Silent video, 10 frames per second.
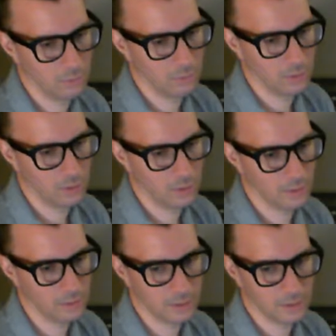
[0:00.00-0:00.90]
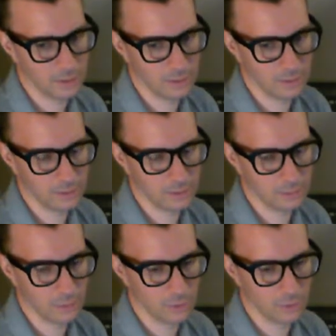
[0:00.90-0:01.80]
What? I think I got this
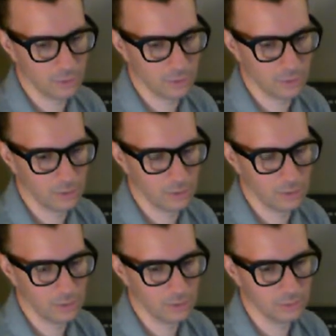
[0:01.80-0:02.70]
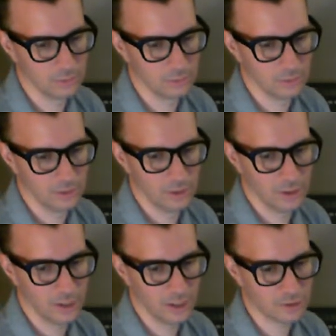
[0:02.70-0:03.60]
wrong.
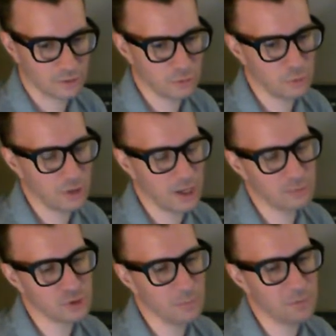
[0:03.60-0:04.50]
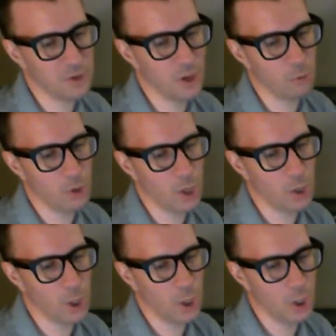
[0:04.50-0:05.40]
I screwed up something
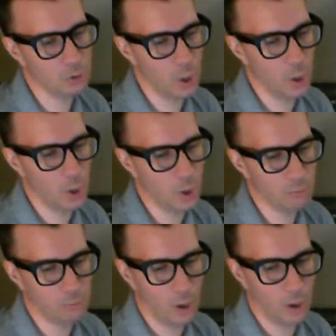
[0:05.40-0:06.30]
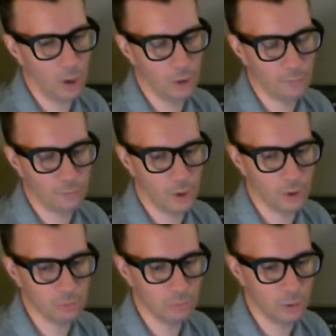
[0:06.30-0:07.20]
already. No, my fight
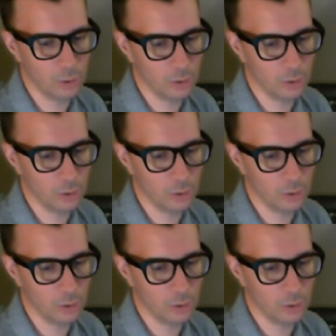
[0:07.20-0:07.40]
money.